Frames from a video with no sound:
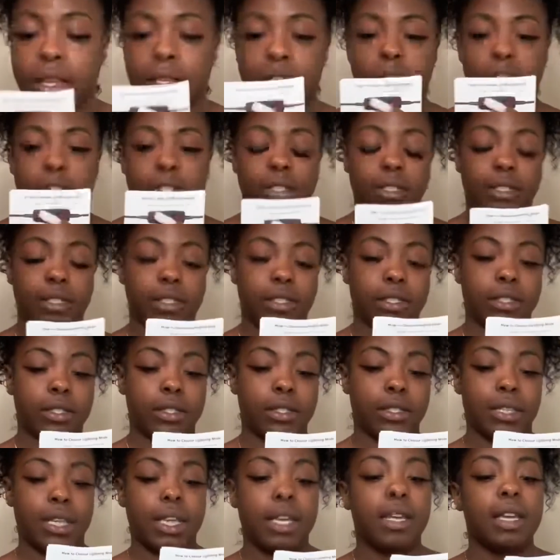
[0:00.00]

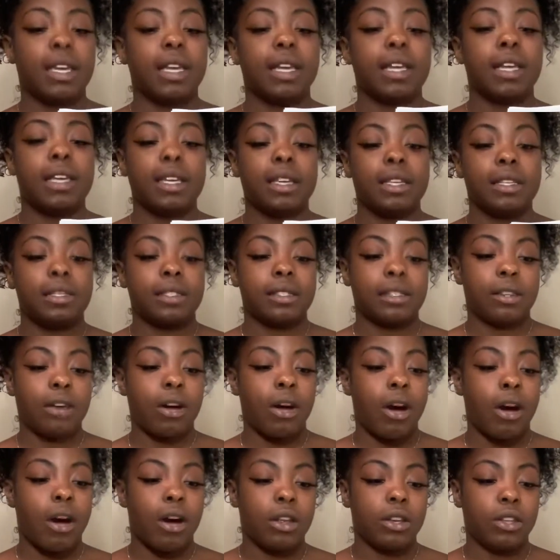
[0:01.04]
instructions. It is
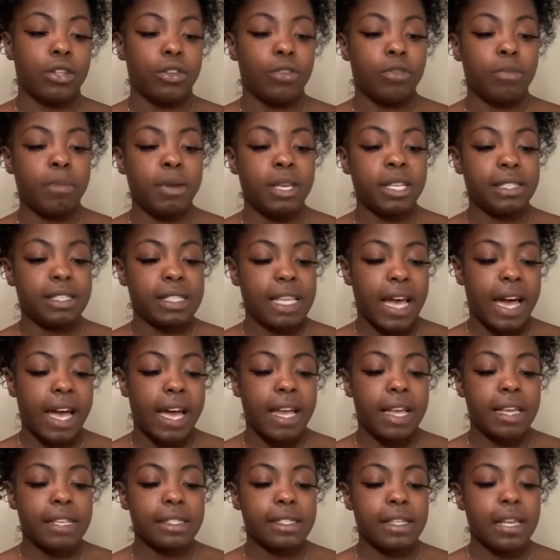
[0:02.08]
called
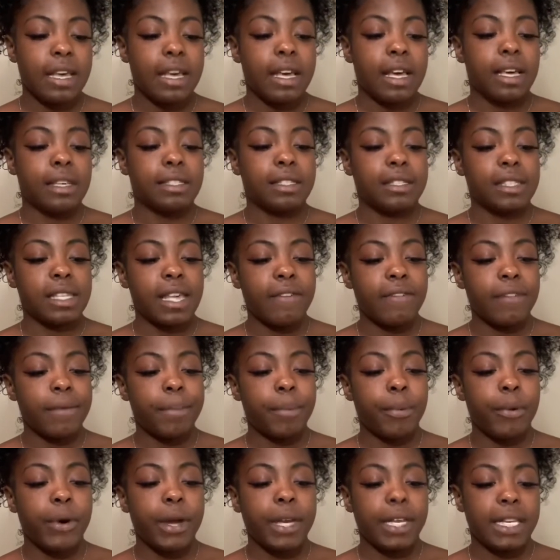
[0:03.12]
UBeeSize, a
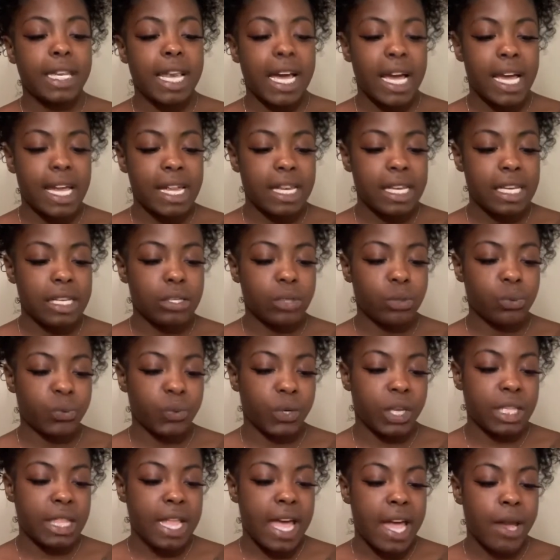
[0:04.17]
7.9 inch
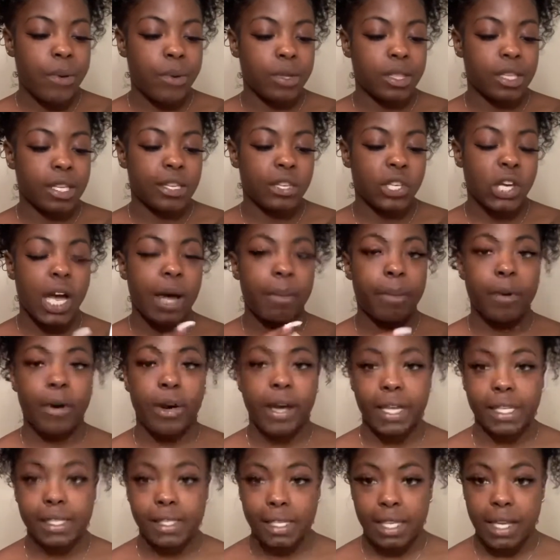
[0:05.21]
ring light with a
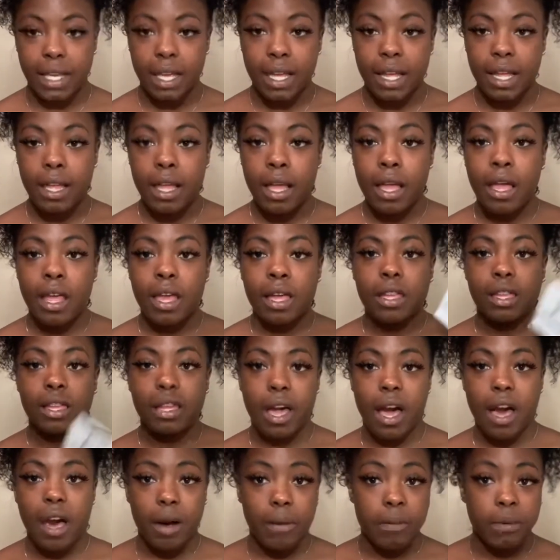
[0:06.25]
tripod stand.
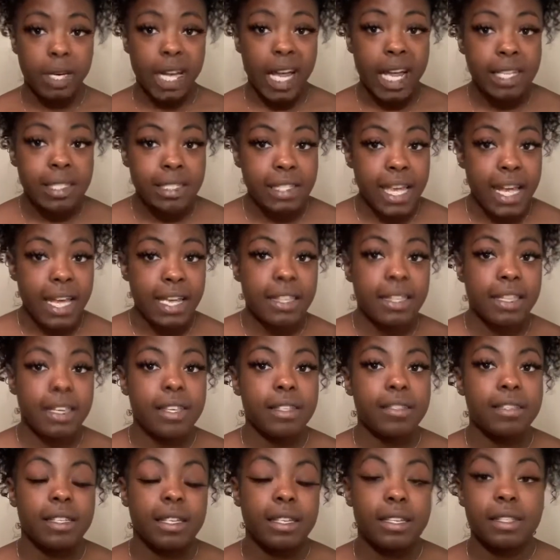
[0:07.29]
Y'all, when I say
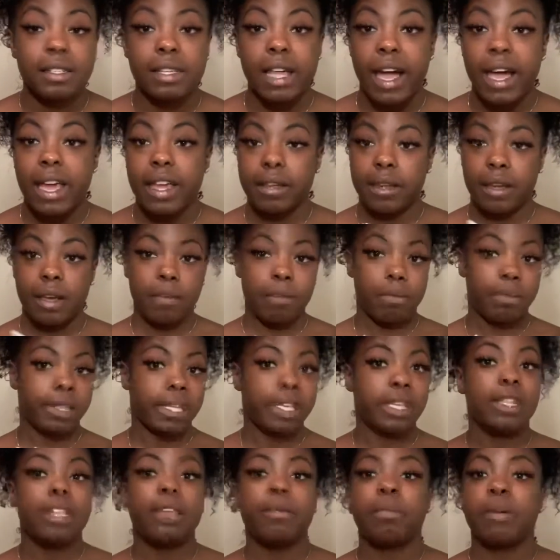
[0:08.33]
this is like
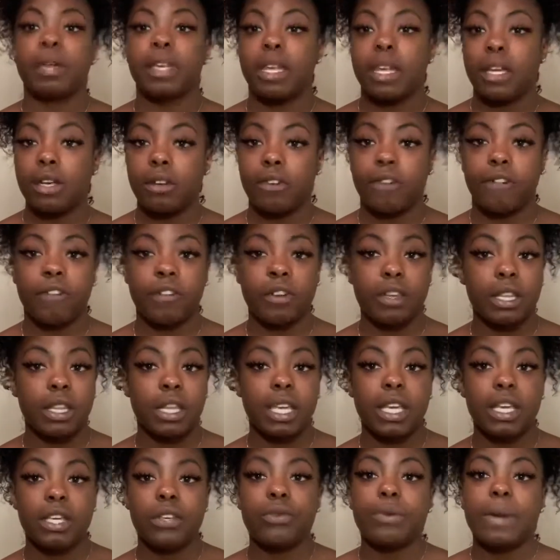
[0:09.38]
completely beginner
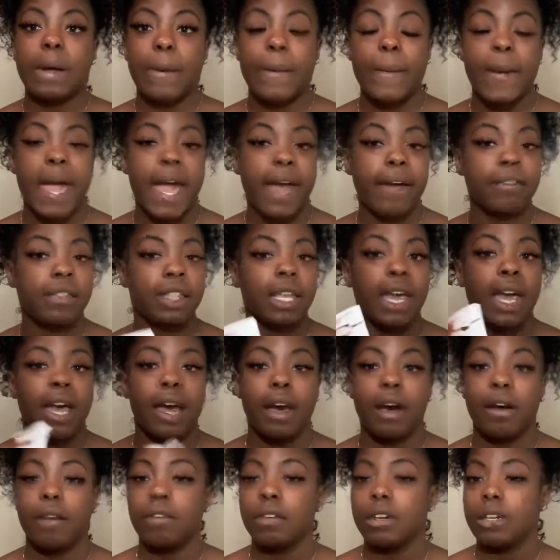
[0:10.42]
friendly, you don't have to
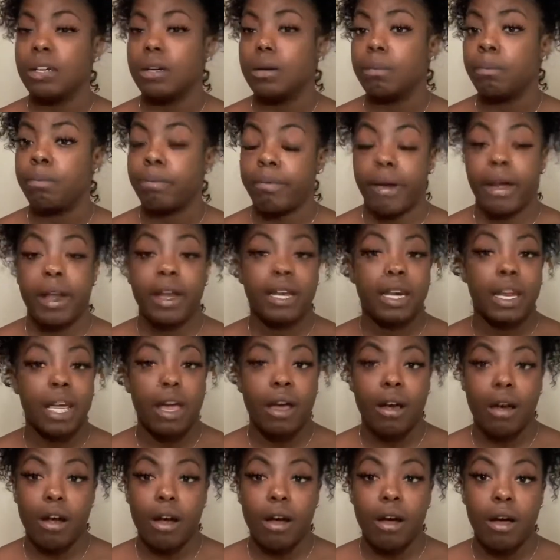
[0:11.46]
have a brain
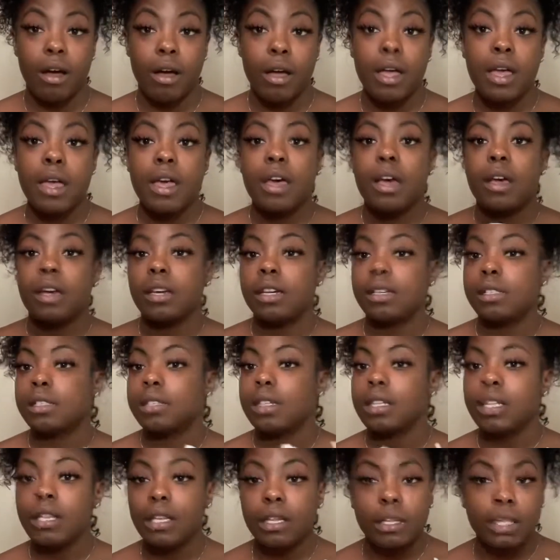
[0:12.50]
at all, because
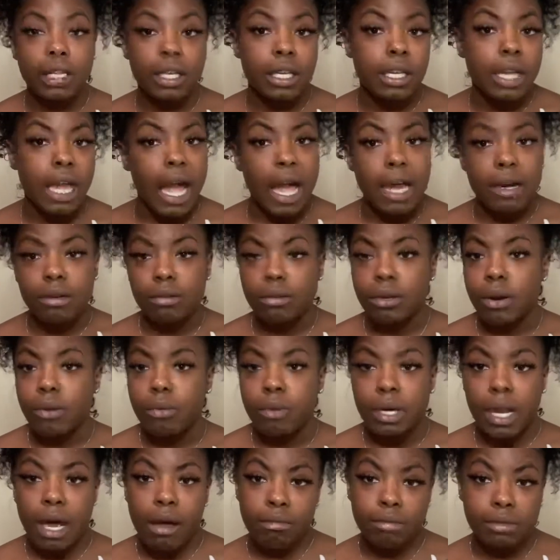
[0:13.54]
clearly I don't know
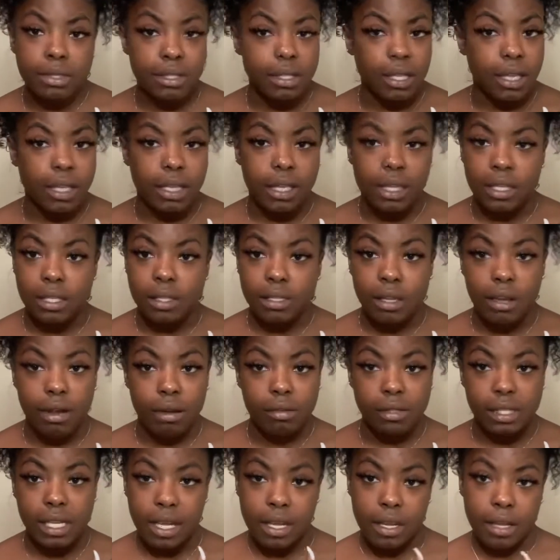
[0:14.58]
what I was thinking this
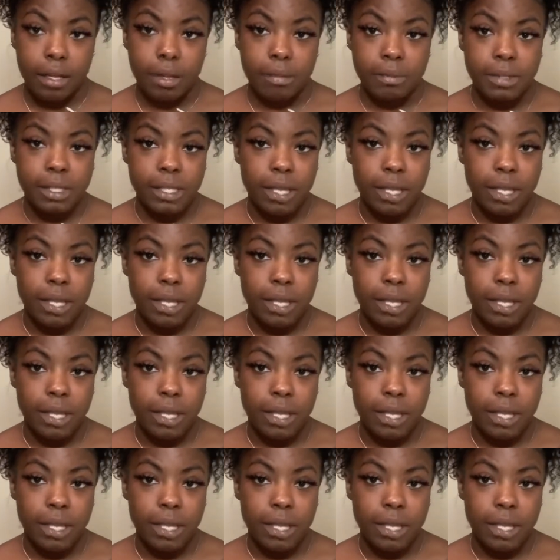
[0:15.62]
whole time.